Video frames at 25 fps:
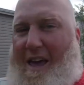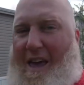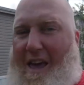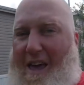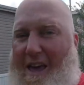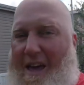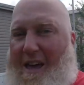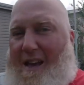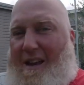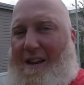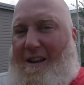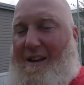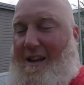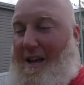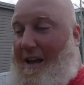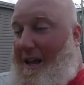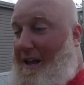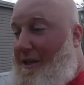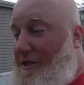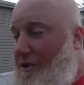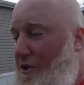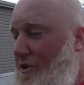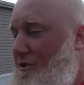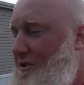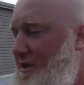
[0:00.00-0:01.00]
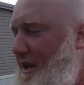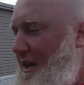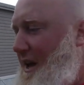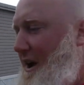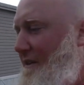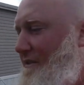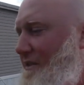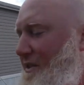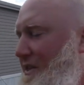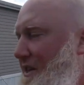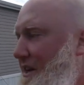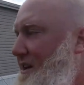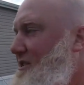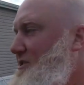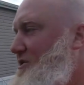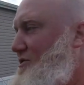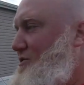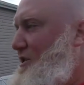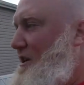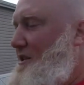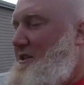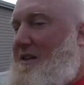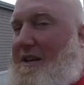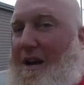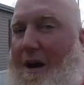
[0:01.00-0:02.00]
and it looks like everything is
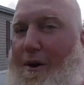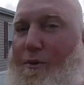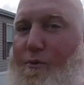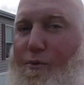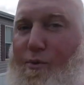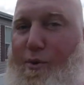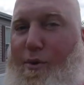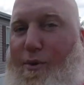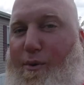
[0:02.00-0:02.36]
stretching out